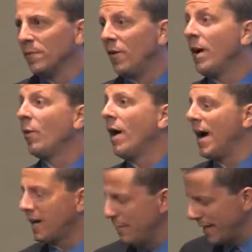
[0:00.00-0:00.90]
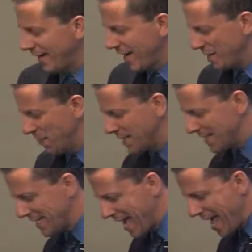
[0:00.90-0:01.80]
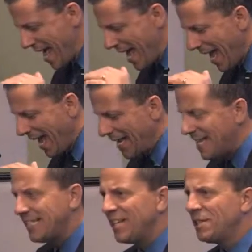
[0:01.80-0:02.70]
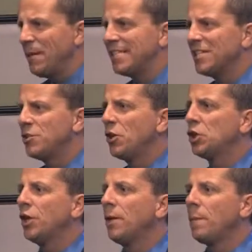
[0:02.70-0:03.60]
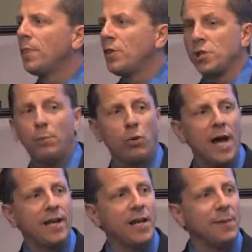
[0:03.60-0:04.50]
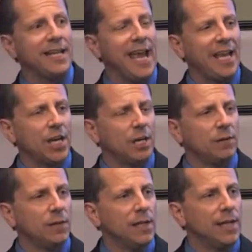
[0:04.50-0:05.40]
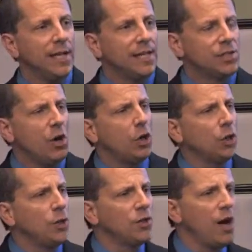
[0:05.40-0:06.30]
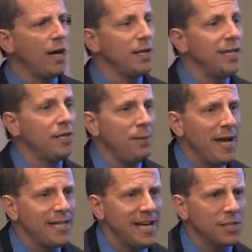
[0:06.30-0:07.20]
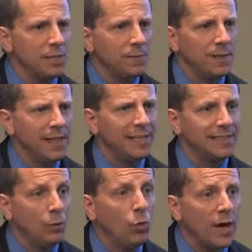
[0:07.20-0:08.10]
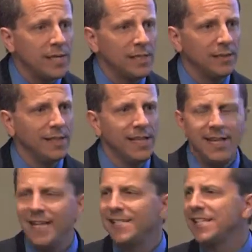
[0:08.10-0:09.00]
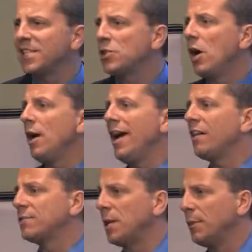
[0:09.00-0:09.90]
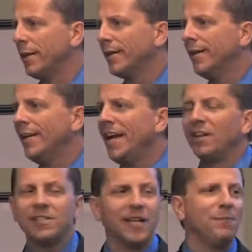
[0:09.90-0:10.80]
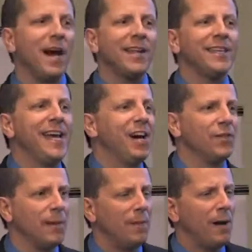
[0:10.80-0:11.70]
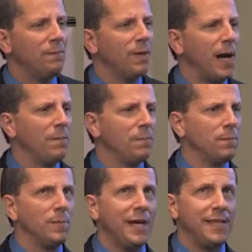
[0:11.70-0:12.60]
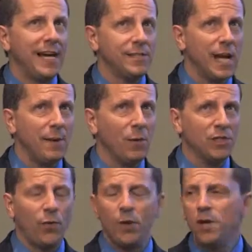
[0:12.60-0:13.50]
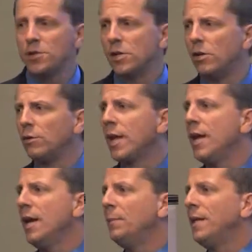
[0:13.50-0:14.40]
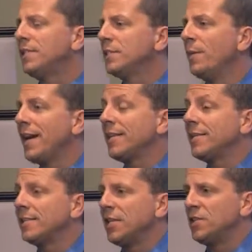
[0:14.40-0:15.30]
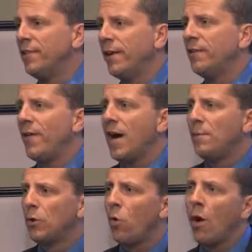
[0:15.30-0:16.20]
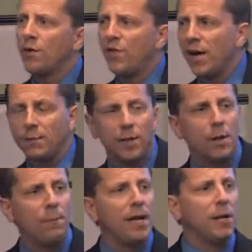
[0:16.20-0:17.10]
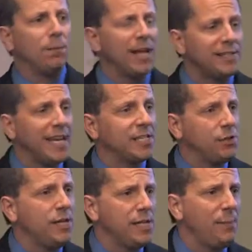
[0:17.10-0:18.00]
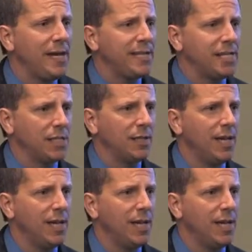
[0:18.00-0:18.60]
Oh, yeah, how come I got in the business? And he said to me, he says, there's a product coming to Canada. It's called glutathione. You need to pay attention. I said, what is it? He says, it's a health supplement. And listen, I'm not into health. At that time, I was 40 years old. But he says, Mike, he says, it's verifiable, quantifiable, and in a blood test, you need to pay attention.